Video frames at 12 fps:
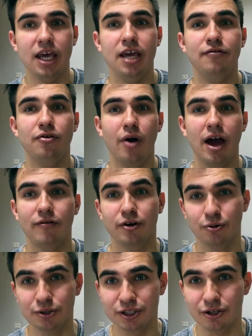If you
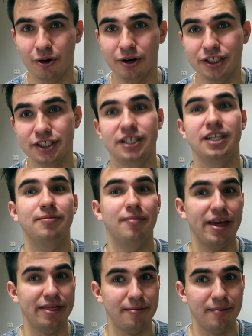have good knowledge in
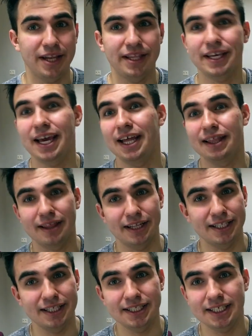mathematics and
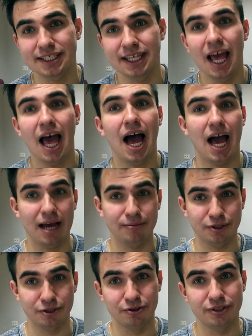statistics, I
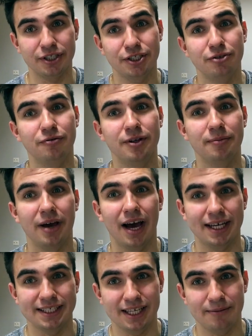am sure that you will be
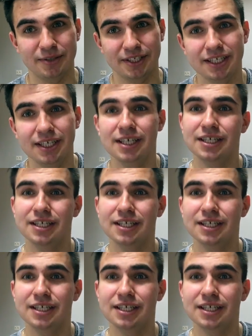accepted.